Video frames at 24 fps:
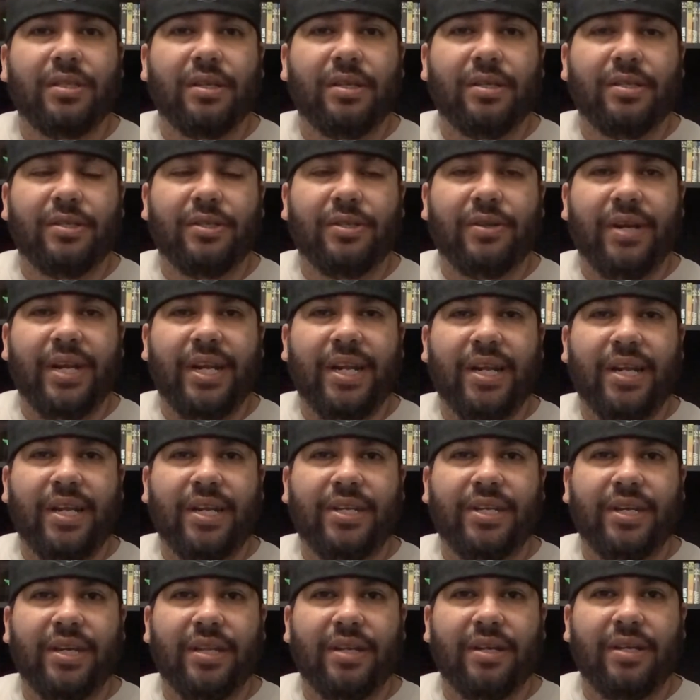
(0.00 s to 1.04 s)
screening
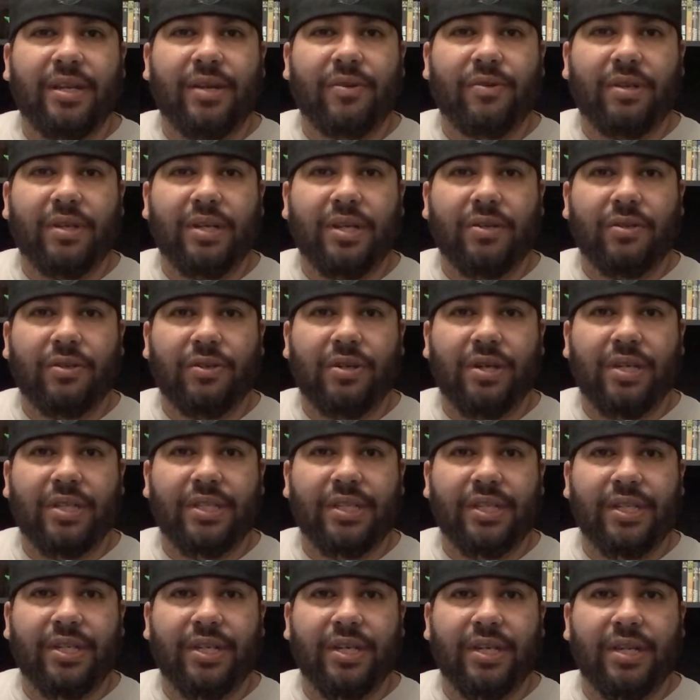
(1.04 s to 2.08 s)
each other. They really don't trust
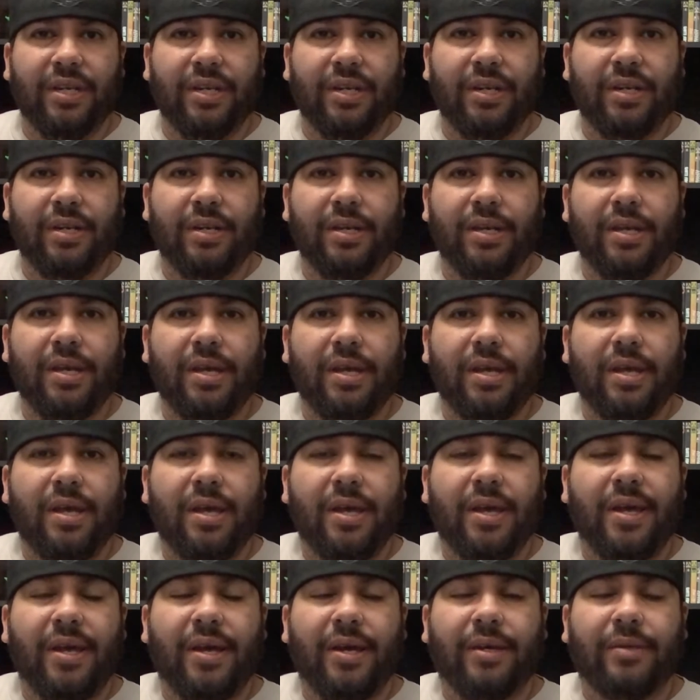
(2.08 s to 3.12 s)
each other.
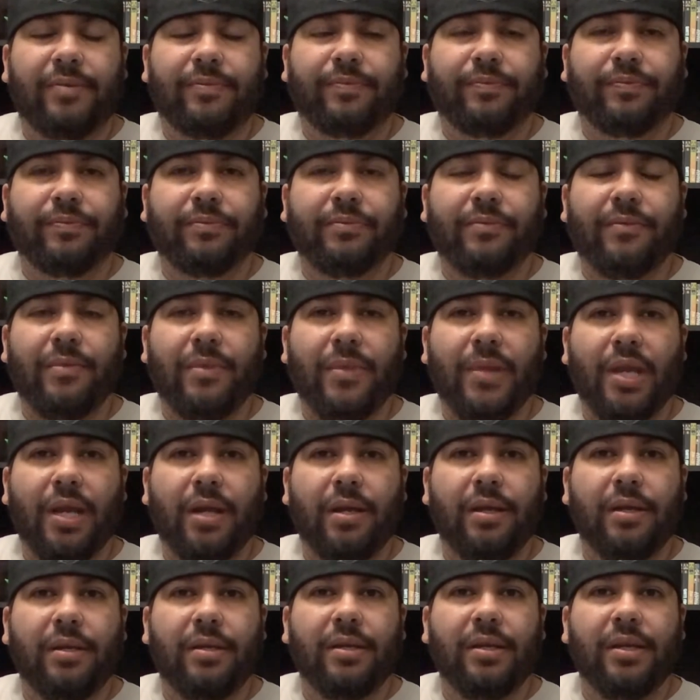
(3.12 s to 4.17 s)
Um,
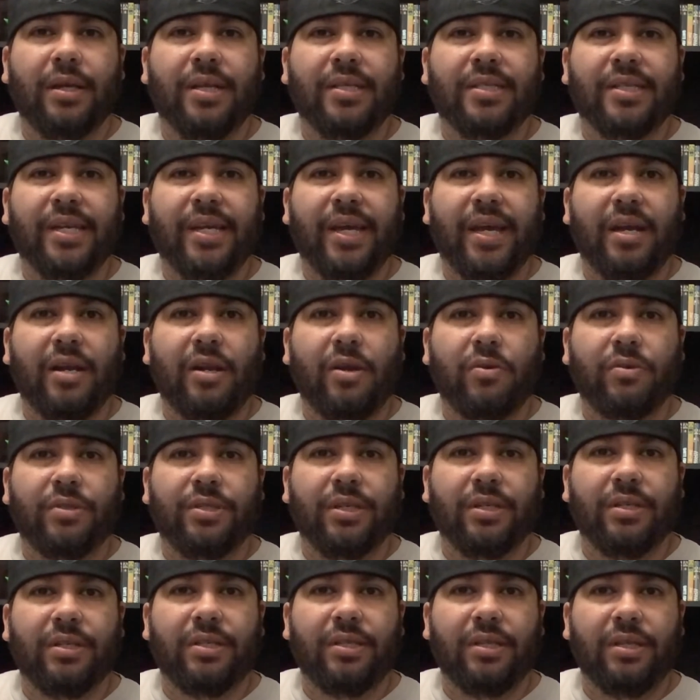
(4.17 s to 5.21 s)
as they get
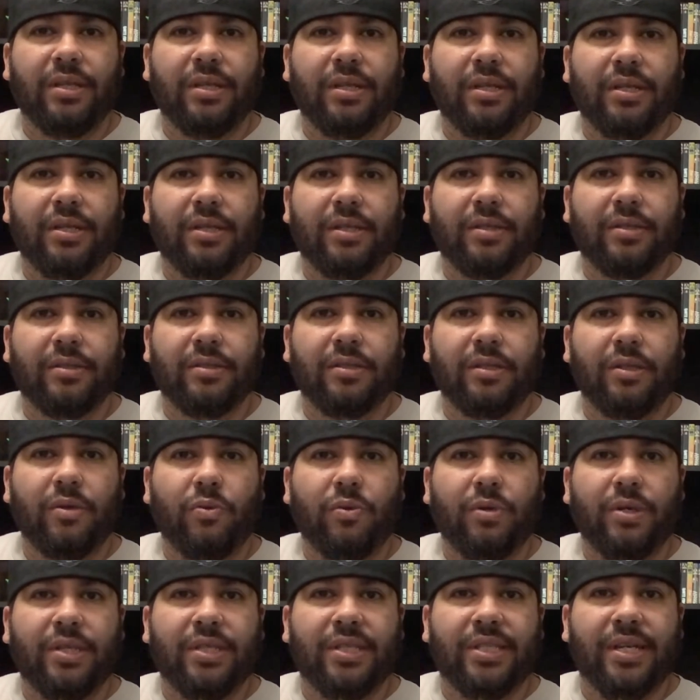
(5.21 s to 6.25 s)
closer to the, the
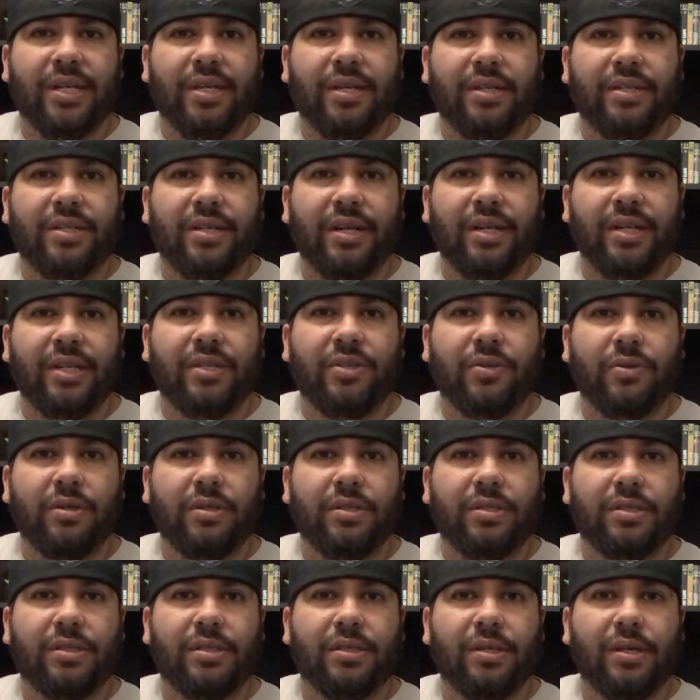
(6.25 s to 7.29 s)
woods there, they're turning
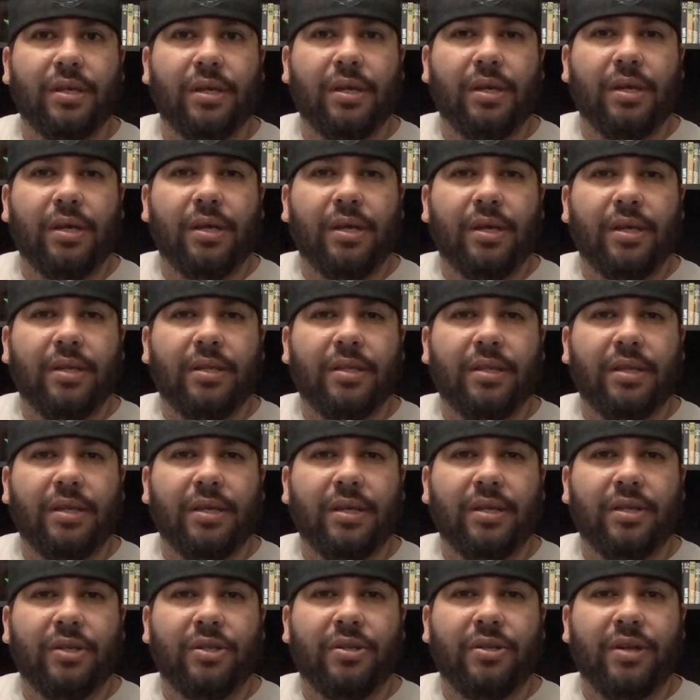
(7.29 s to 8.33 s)
towards
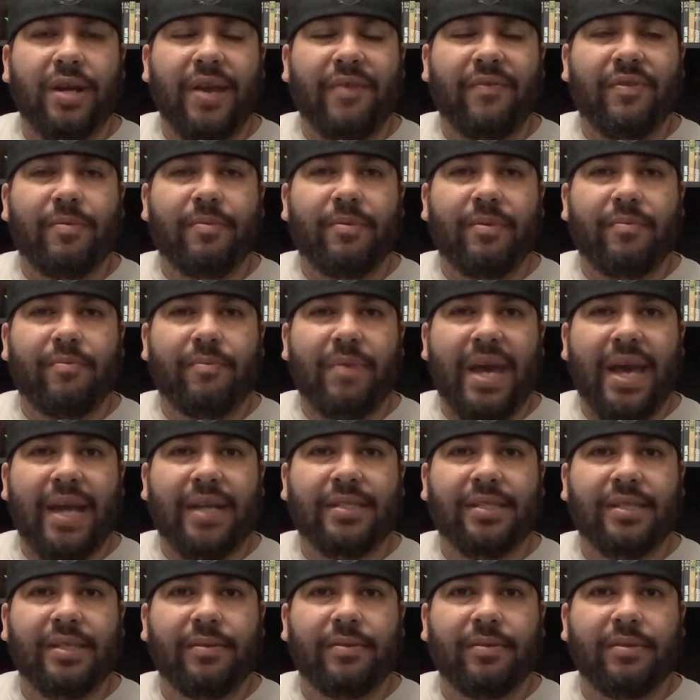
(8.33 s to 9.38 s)
the driver,
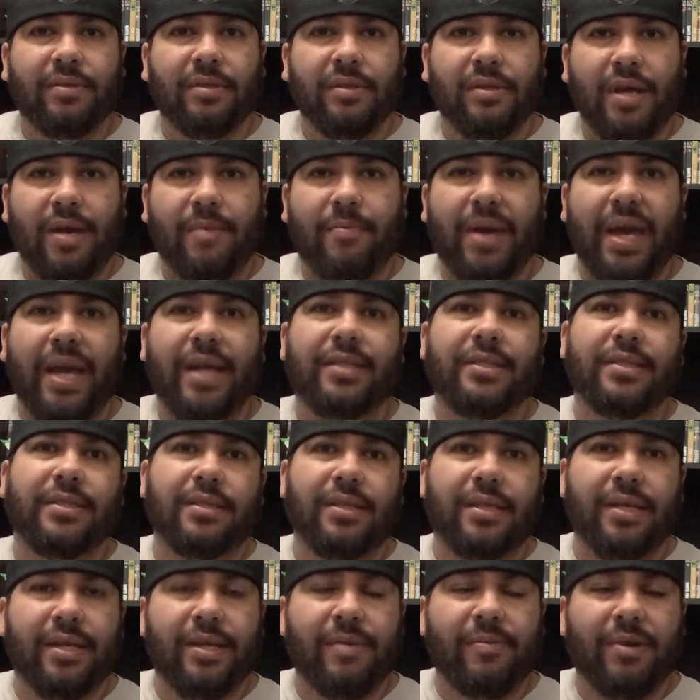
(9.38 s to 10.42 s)
Max, he, not Max,
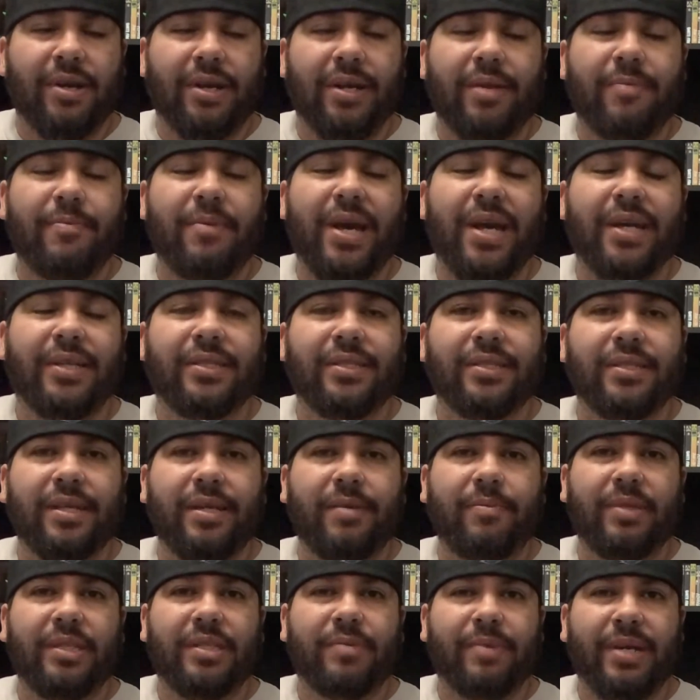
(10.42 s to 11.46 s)
I keep calling him Max, his
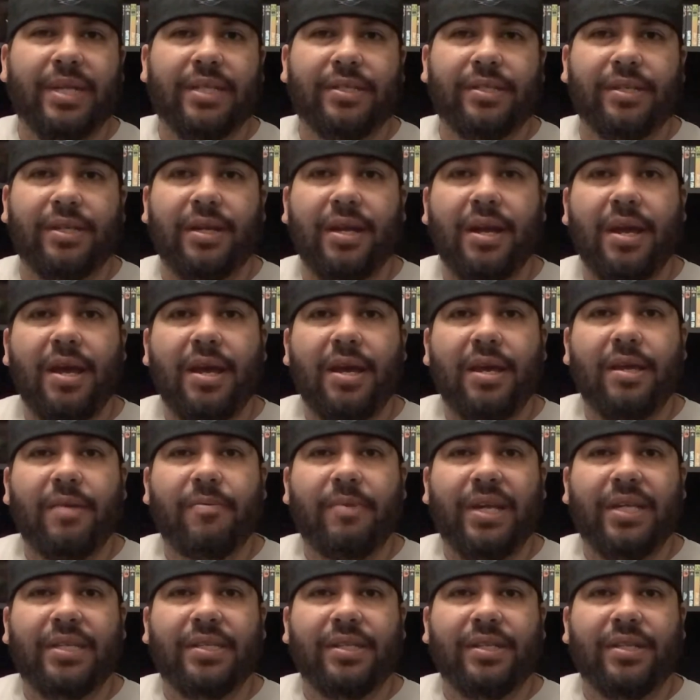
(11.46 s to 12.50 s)
name is Spencer. He
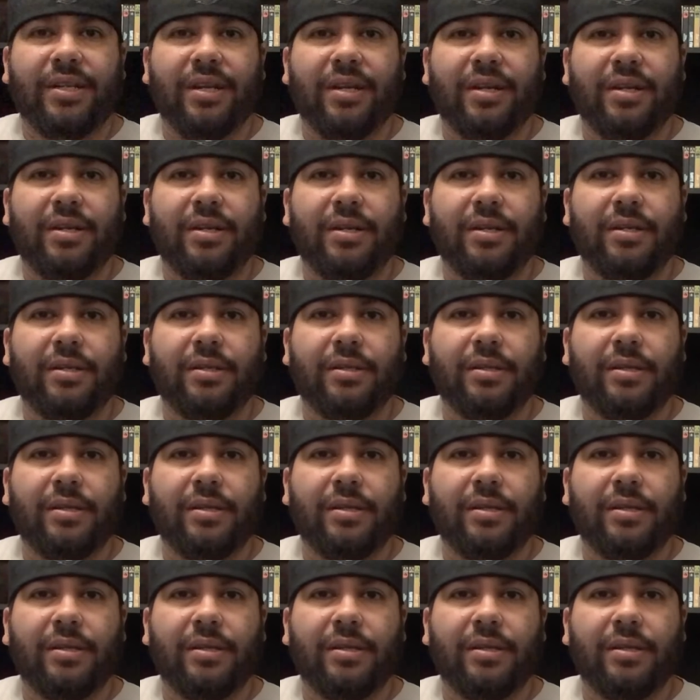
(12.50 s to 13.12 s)
makes a turn